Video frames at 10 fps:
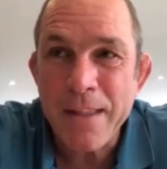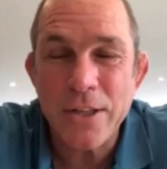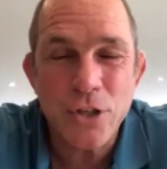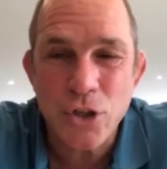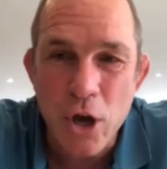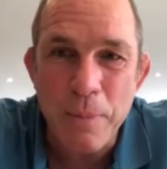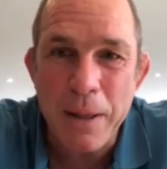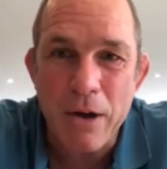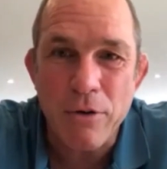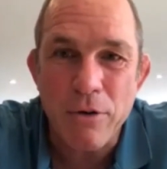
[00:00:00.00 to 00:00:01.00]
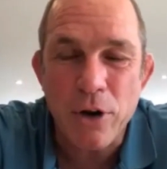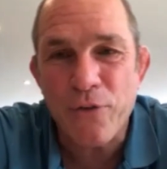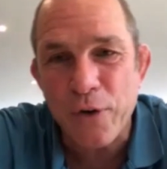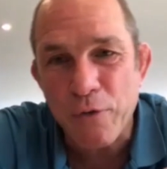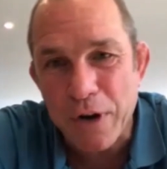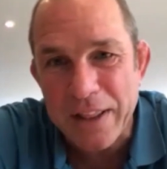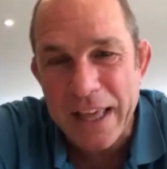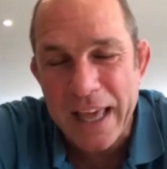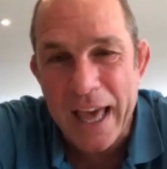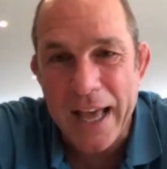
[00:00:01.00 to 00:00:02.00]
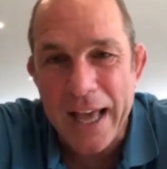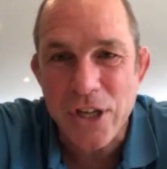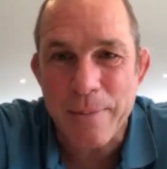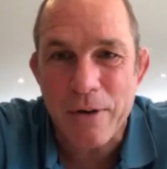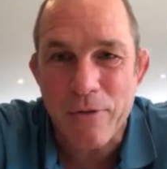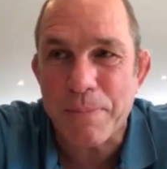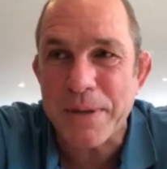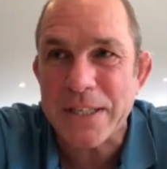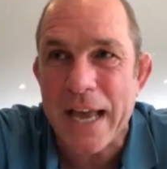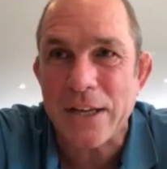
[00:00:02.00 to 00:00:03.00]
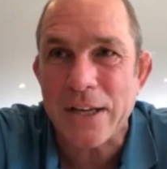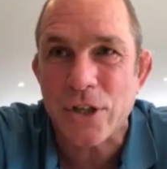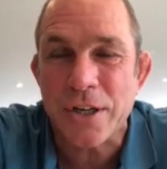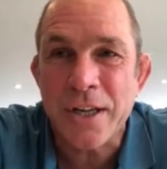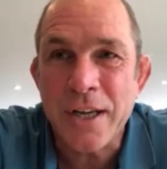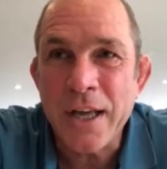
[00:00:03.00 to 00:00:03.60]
There's so many. Luffy running the chairman of rugby section.